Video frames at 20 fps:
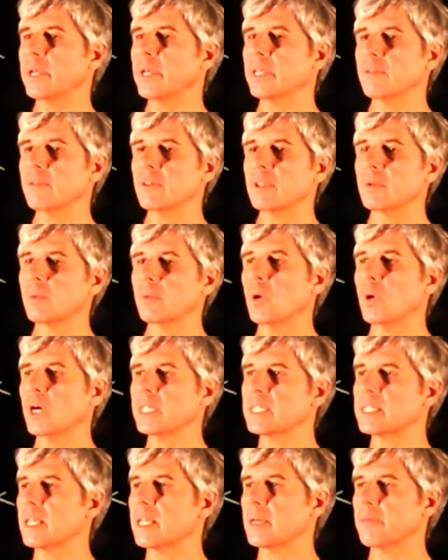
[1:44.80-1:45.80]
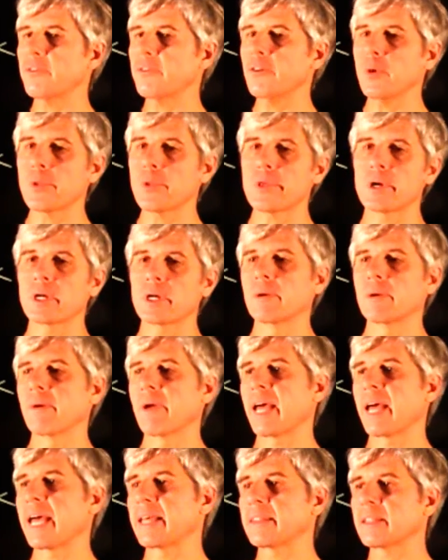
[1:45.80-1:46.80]
even one step further
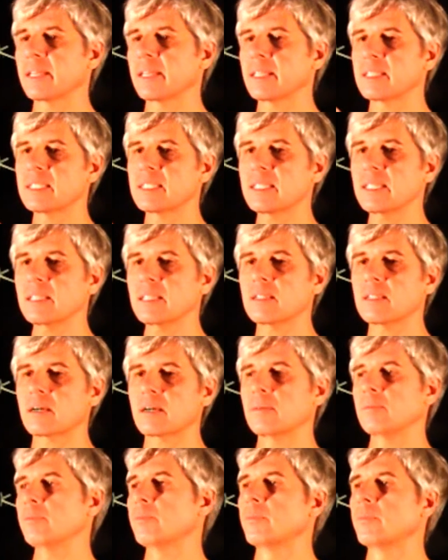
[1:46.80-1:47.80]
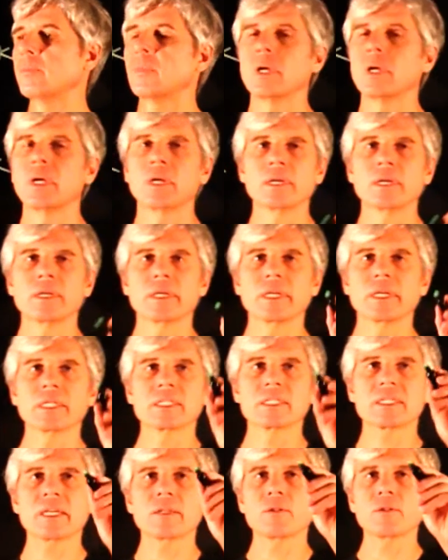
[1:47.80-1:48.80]
and consider,
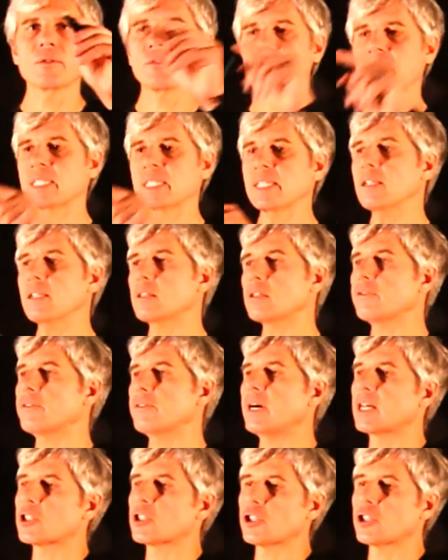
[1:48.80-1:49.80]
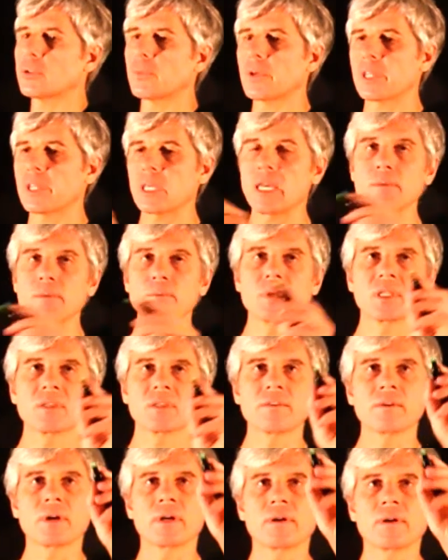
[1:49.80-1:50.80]
instead of a single function with
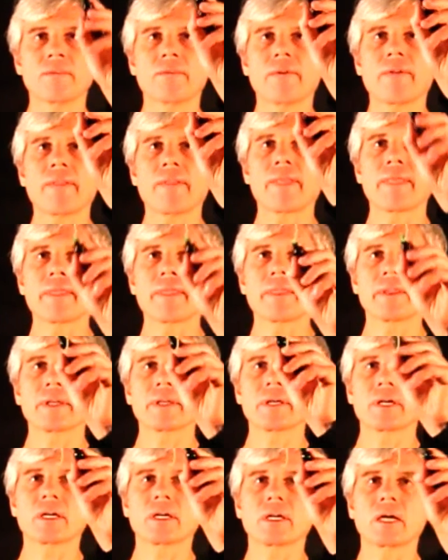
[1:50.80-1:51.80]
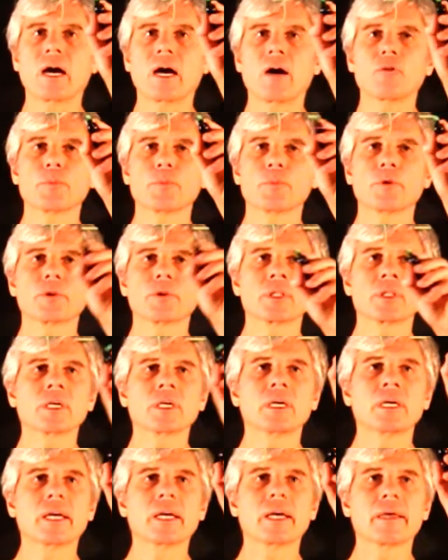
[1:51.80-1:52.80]
k-bit output,
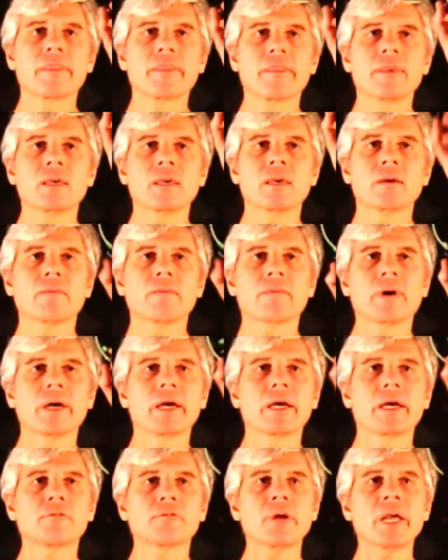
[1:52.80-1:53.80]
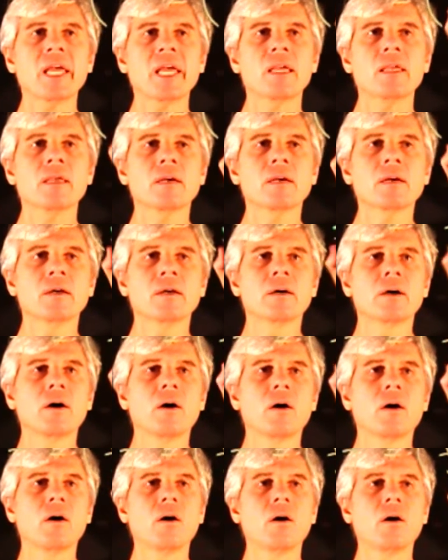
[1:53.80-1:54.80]
the array
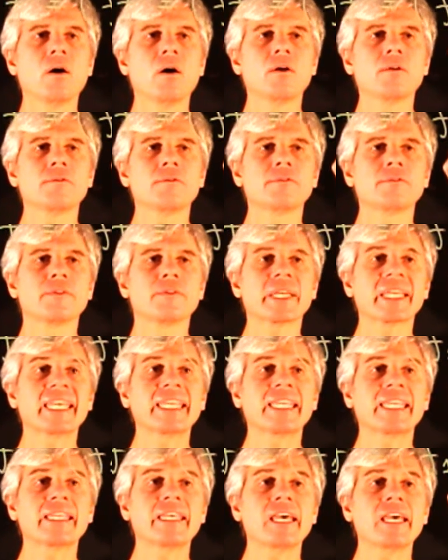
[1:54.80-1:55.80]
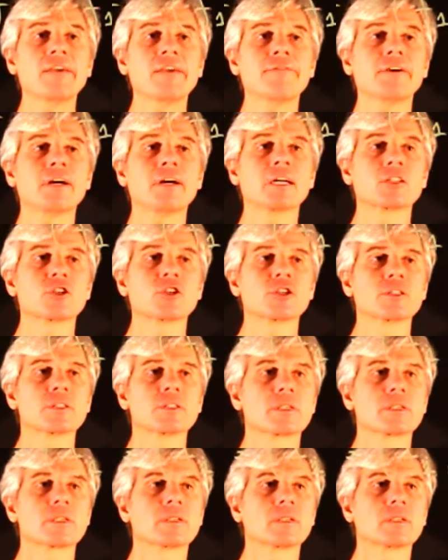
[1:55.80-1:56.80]
of k
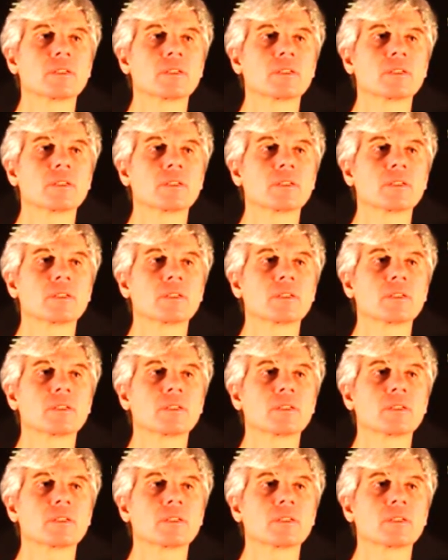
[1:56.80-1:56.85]
functions,